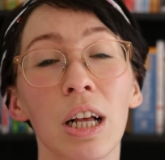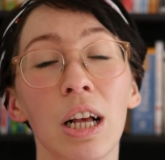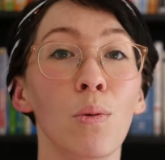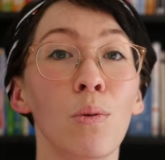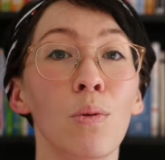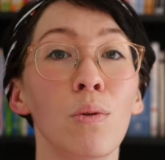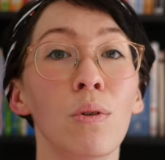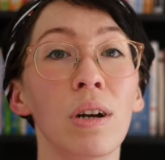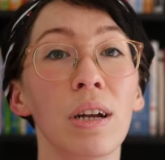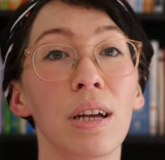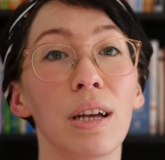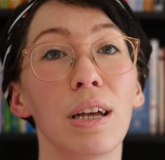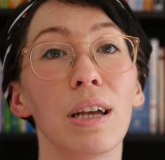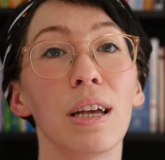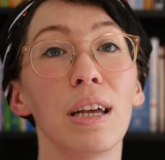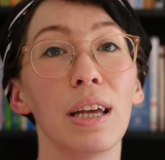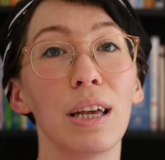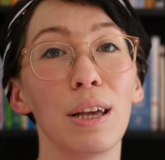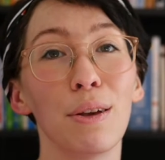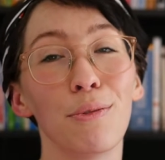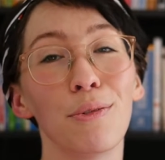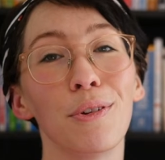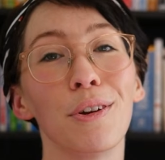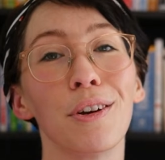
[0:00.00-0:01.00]
Or
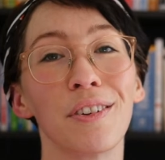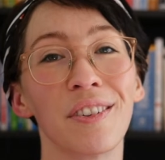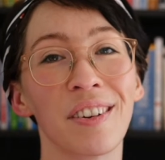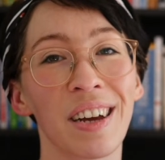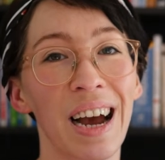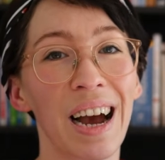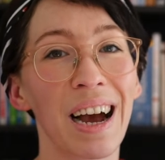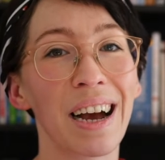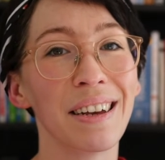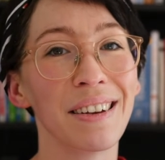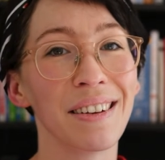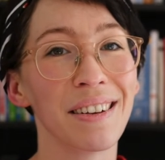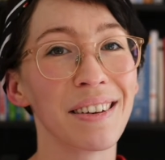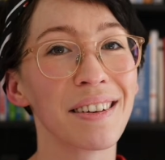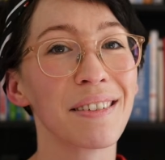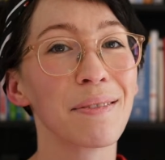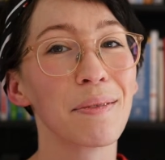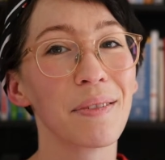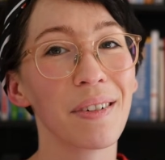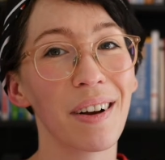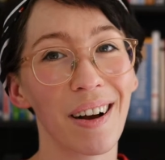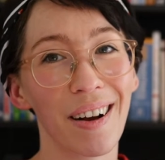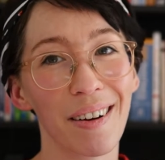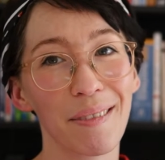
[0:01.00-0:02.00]
if you're tired
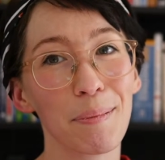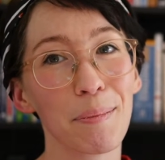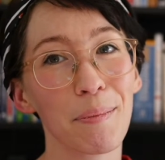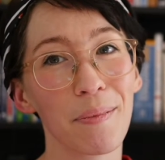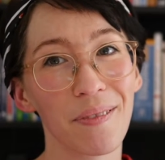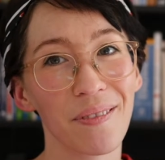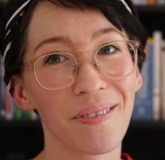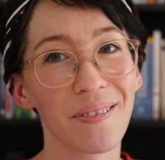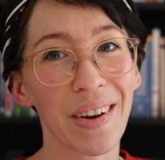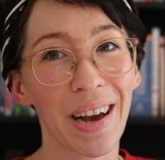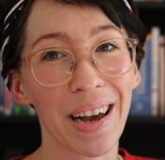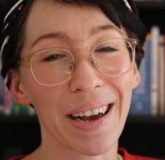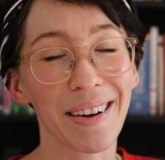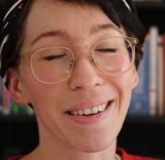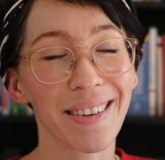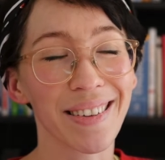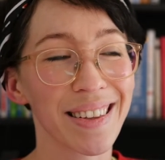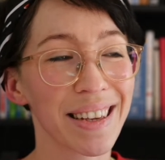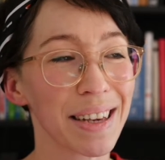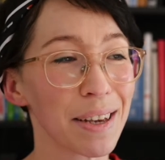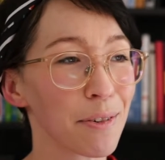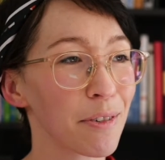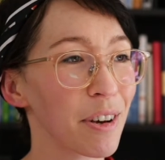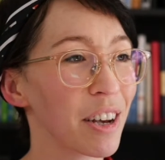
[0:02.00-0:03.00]
by
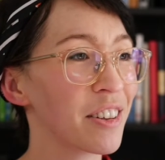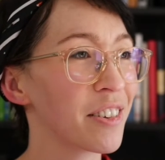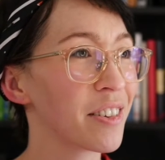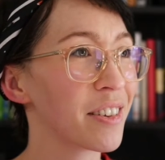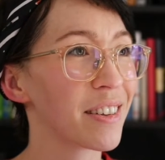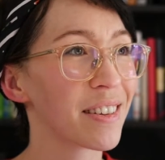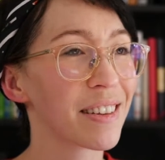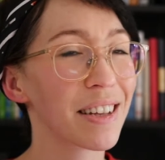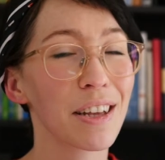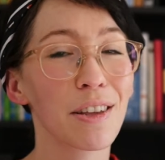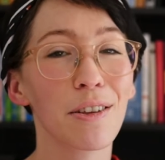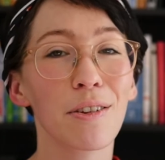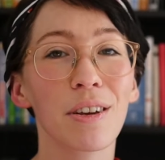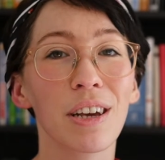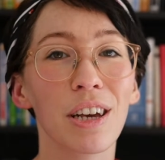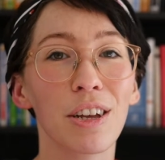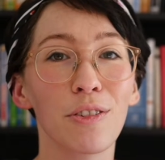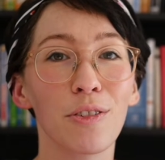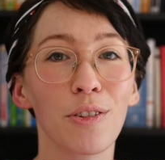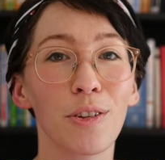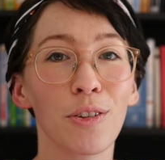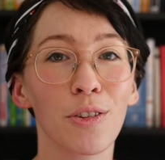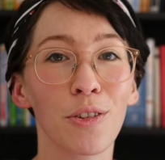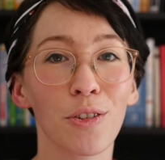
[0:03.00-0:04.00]
asking questions, then you can
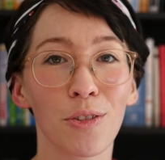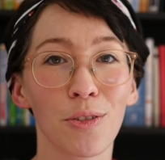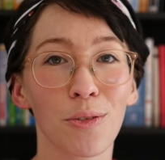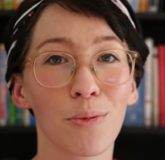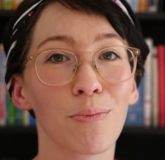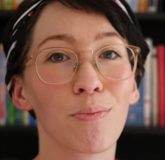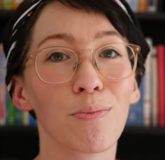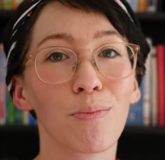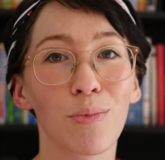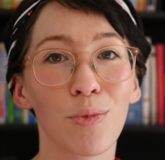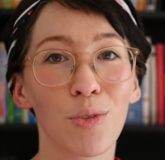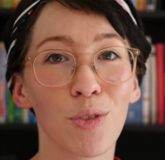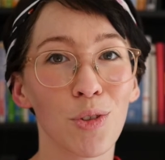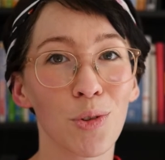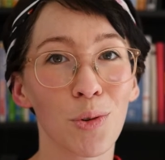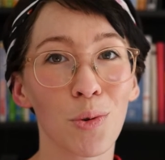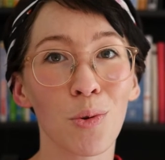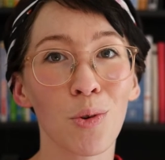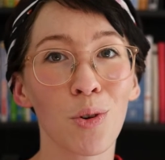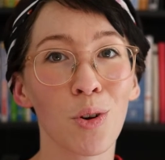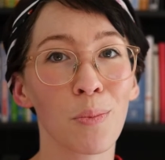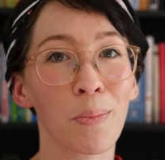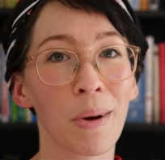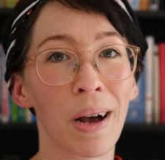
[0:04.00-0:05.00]
just
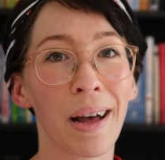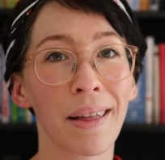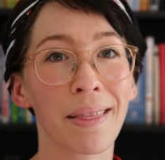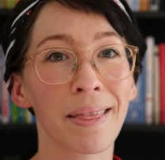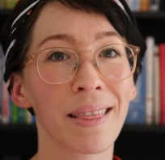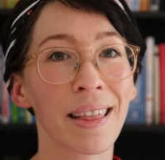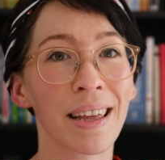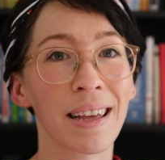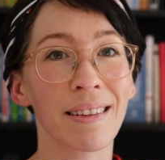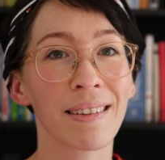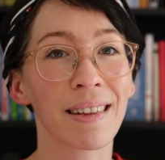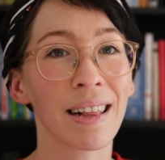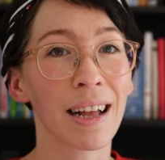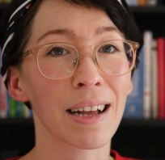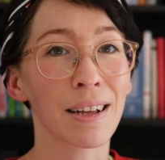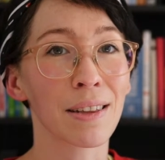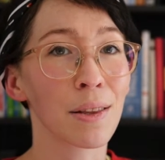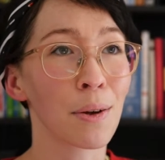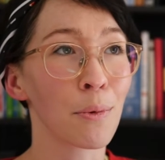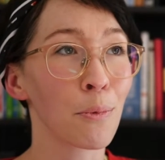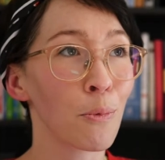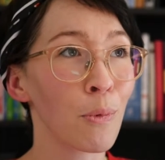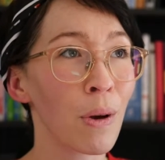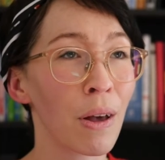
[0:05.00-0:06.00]
talk about things like
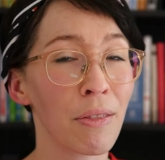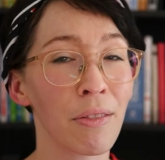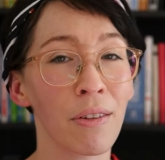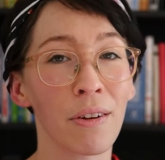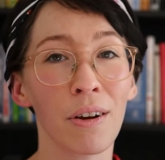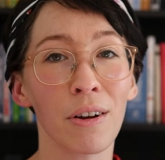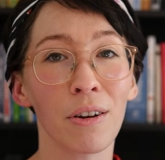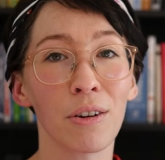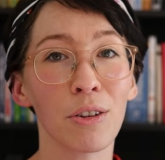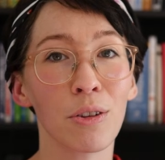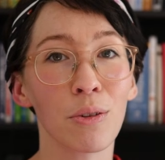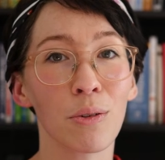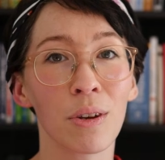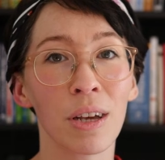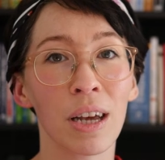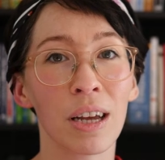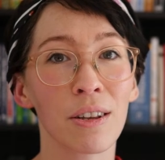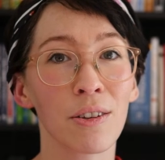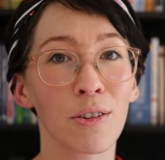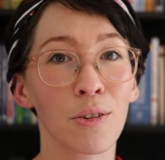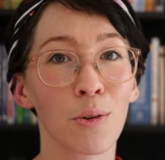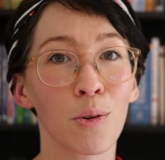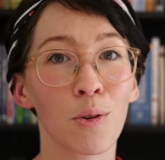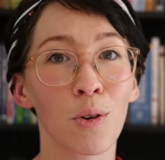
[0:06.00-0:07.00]
the weather. You
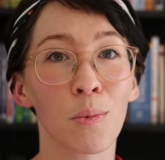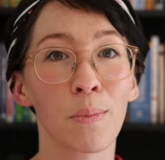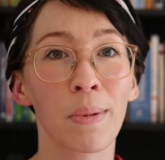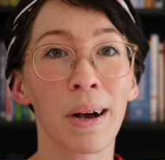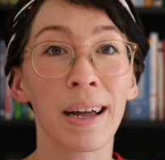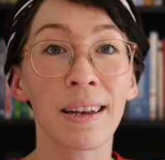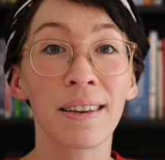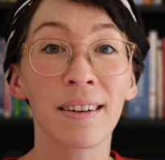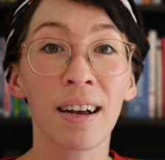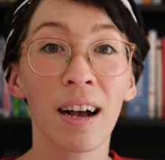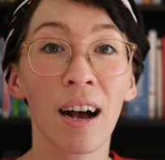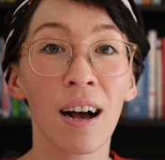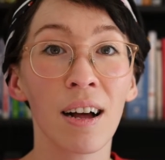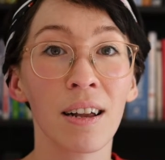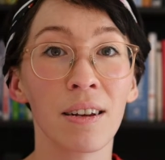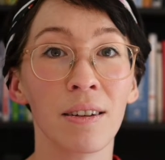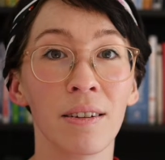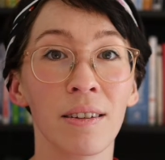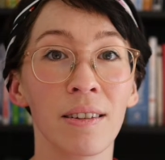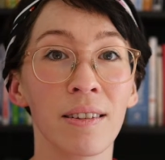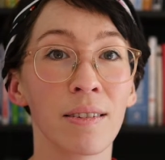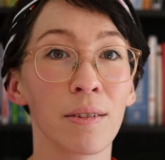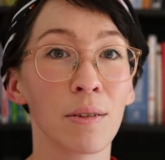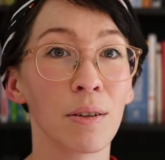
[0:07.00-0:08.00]
can talk about
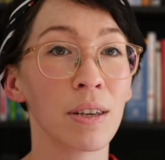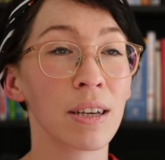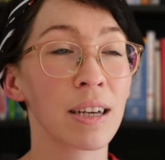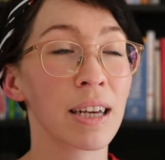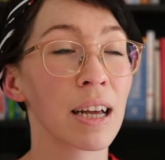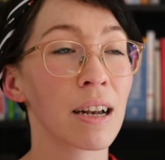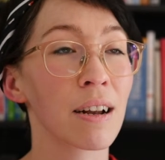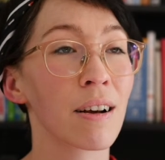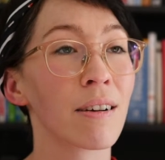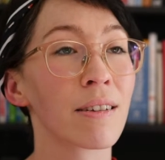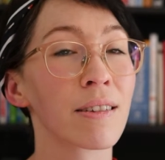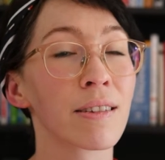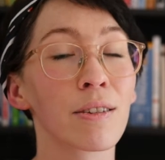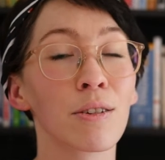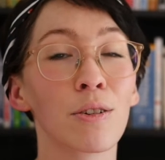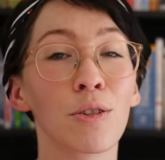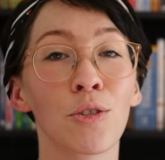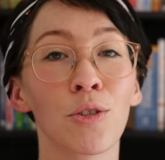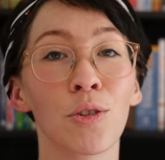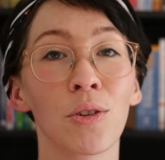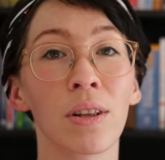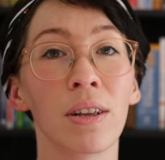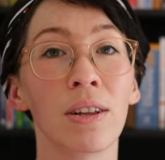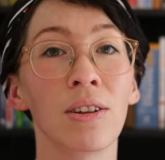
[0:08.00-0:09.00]
colors, or you can ask your
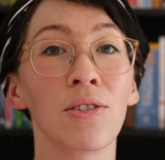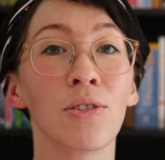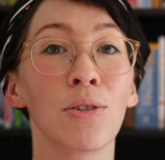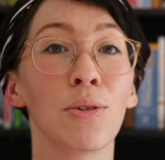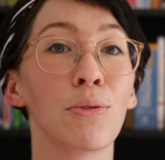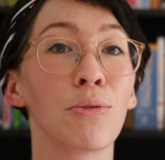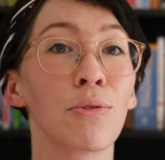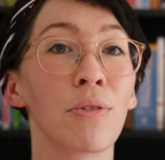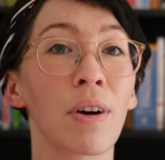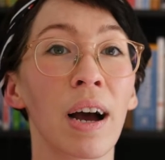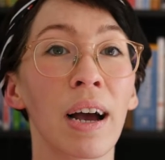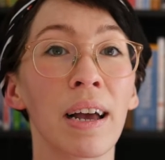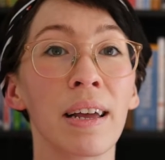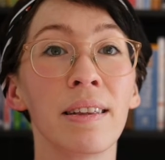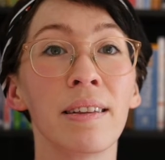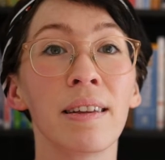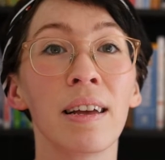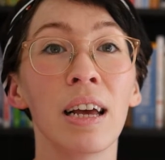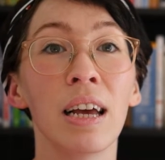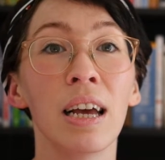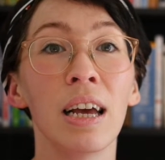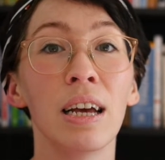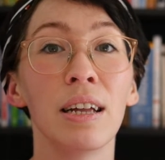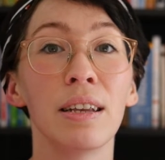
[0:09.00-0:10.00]
toddler to find
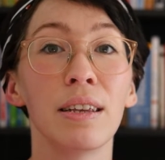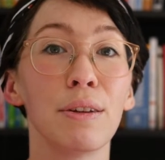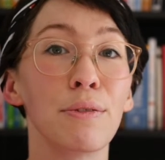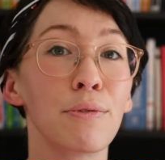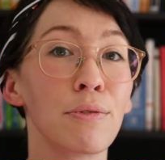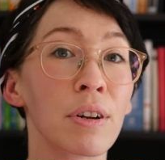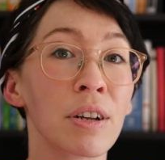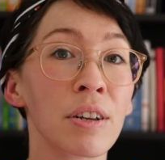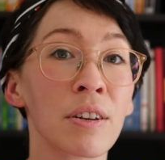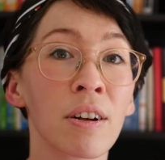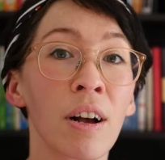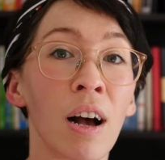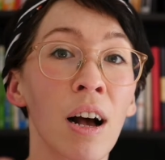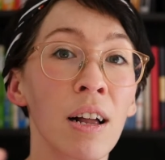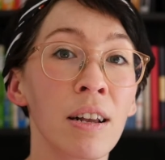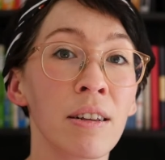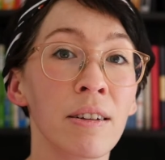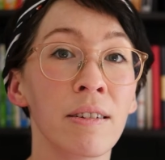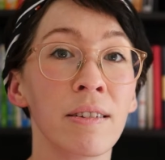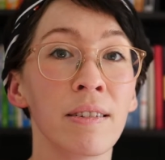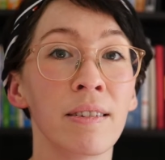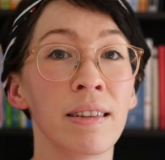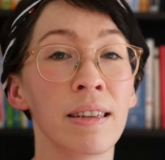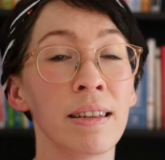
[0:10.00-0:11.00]
different
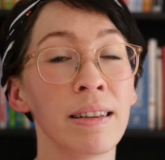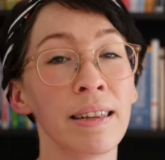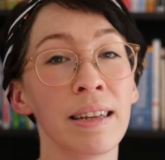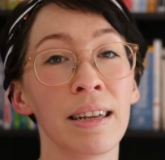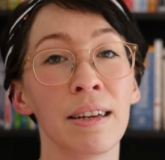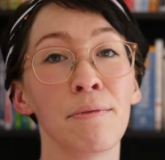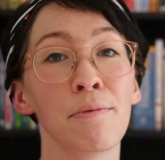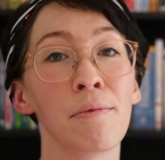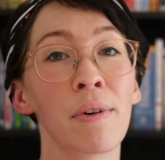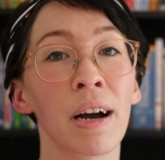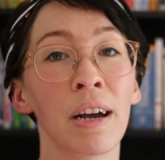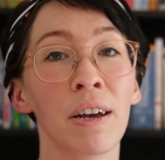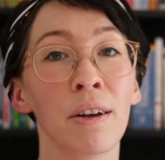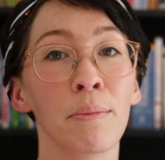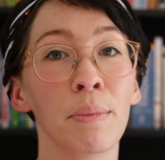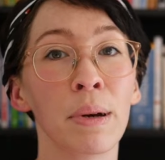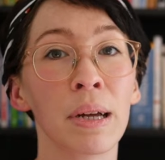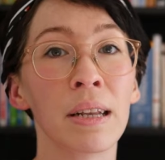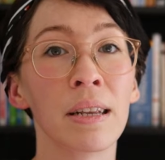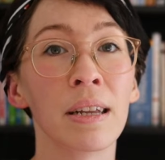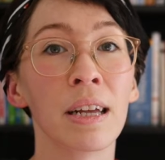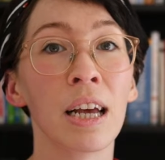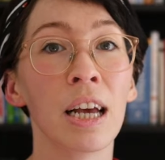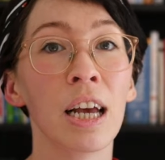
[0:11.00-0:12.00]
colors in the
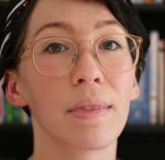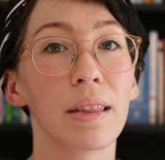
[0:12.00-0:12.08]
environment.